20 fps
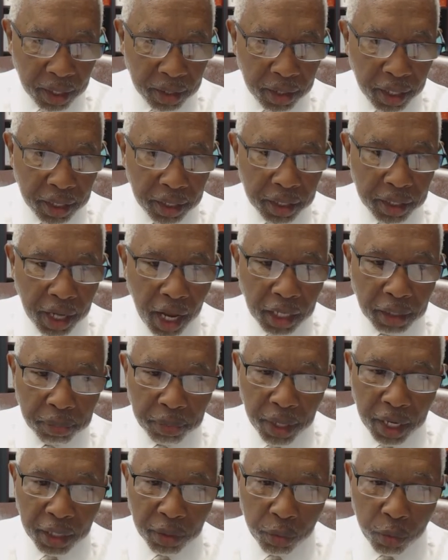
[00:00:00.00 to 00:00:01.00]
They did not
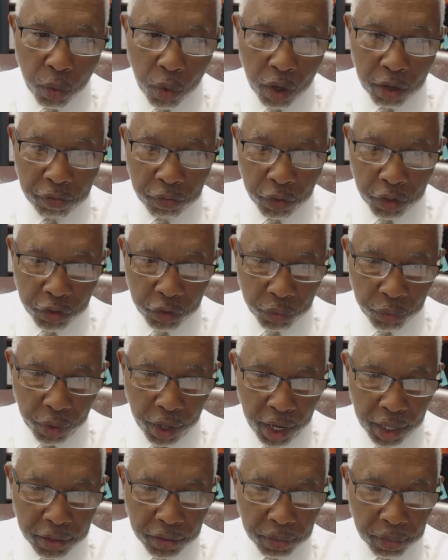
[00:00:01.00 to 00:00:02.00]
obtain a warrant for his
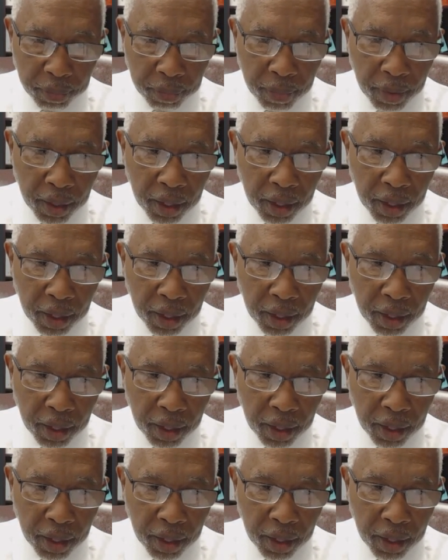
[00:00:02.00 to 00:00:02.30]
arrest.